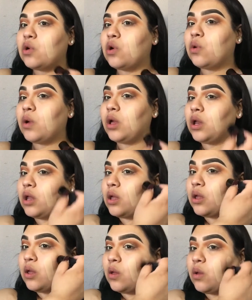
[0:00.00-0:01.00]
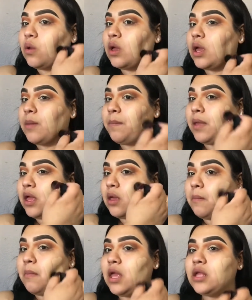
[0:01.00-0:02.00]
oh hey now, hey
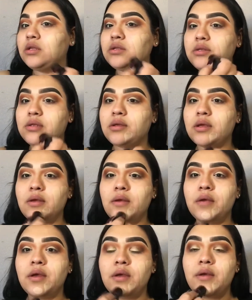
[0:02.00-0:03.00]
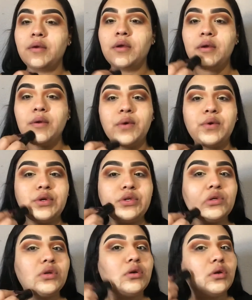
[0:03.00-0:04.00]
pigment. We're just
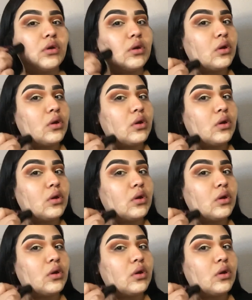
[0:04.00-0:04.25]
gonna